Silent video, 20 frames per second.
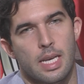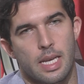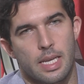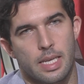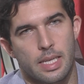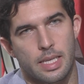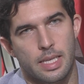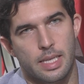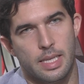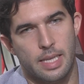
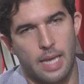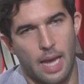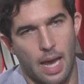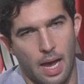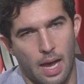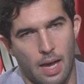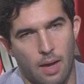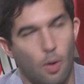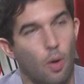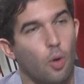
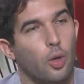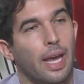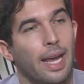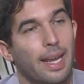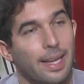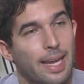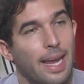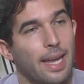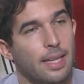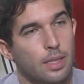Yeah. Okay.
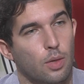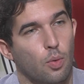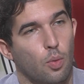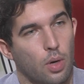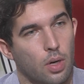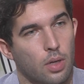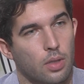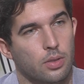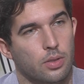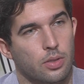Can the
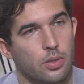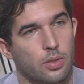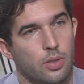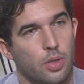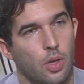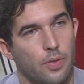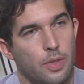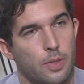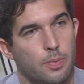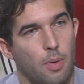world
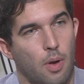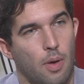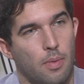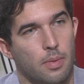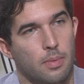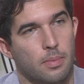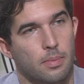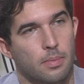solve this problem?